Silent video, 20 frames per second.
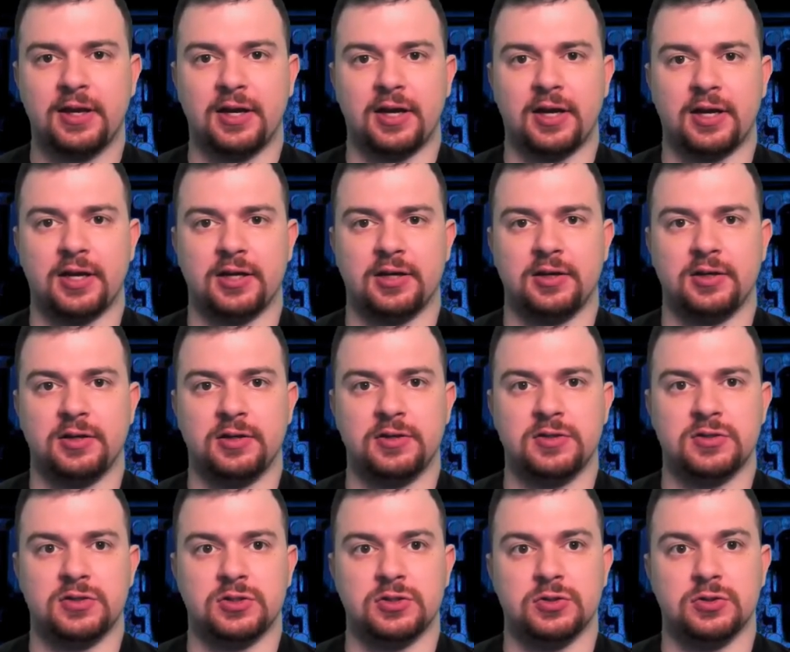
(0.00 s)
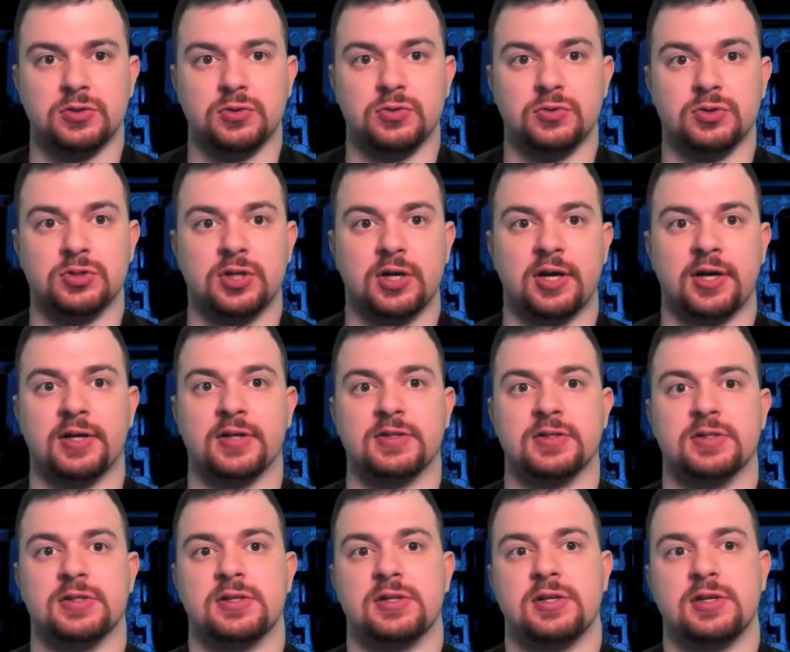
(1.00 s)
and it is used
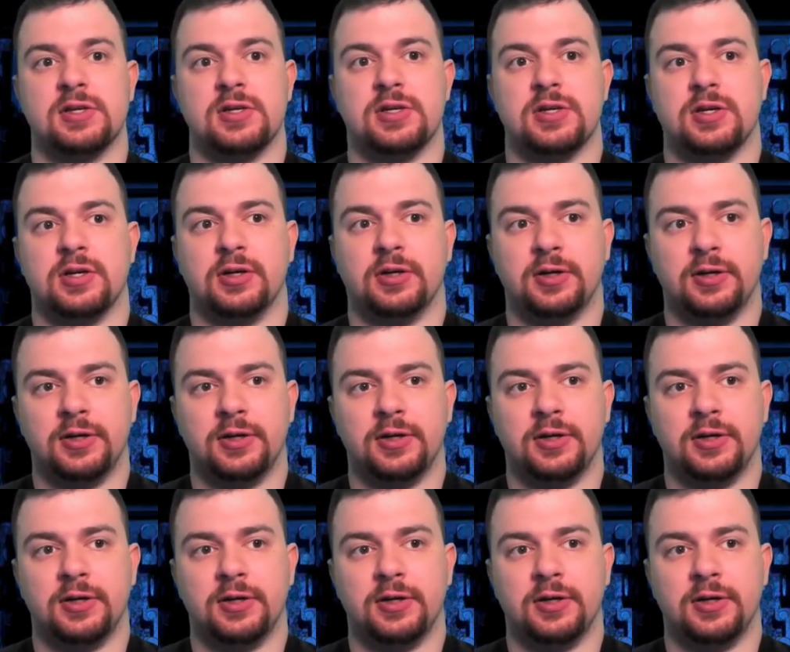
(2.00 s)
as the